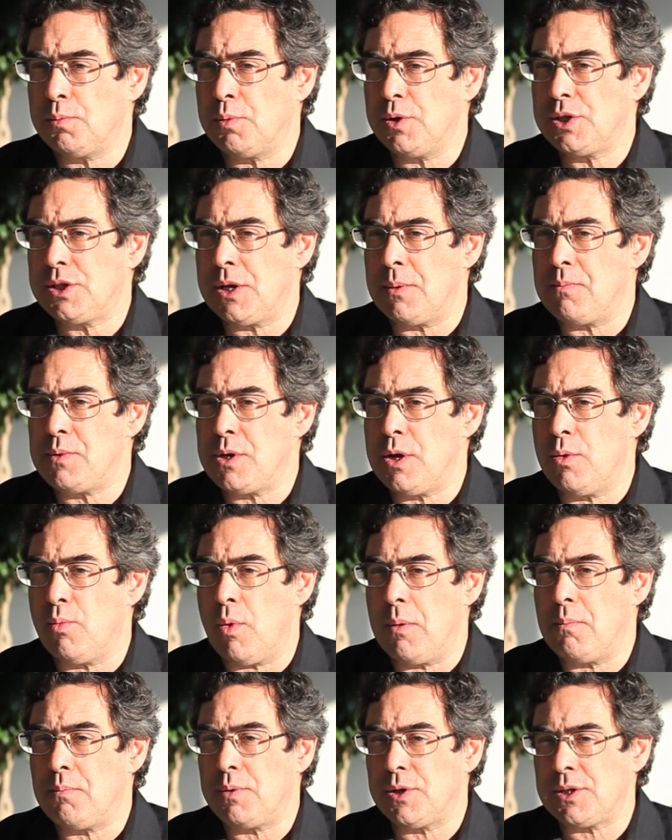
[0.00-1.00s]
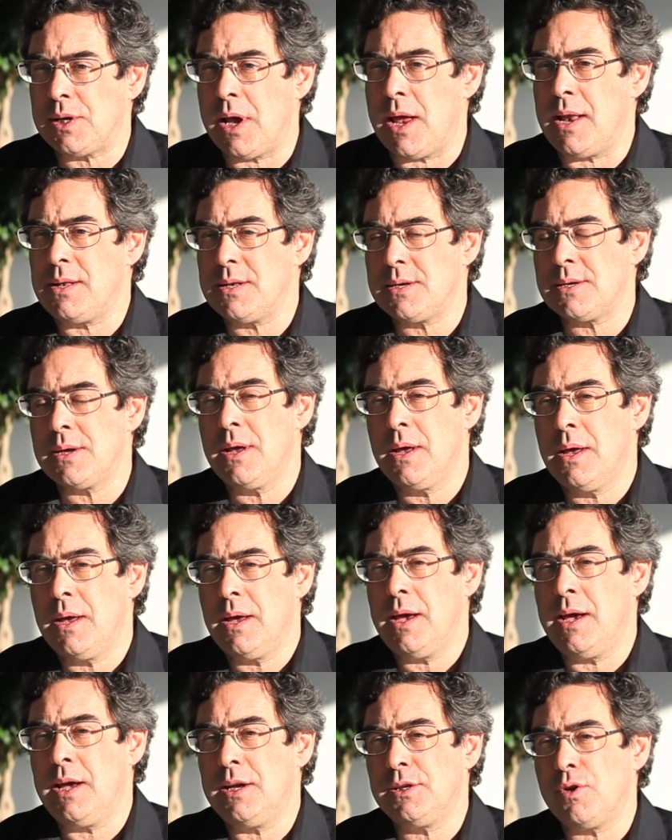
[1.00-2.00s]
but 71%
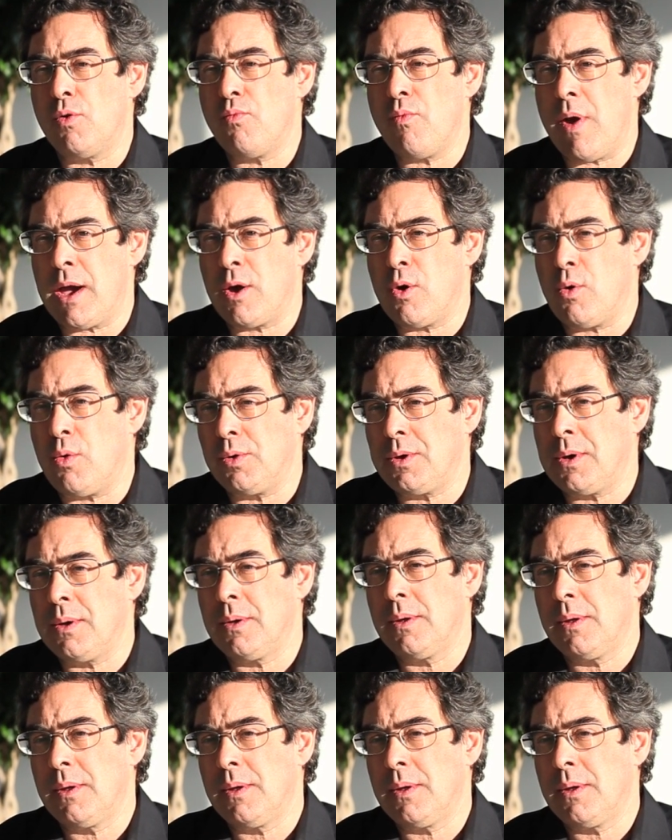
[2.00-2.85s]
is a record.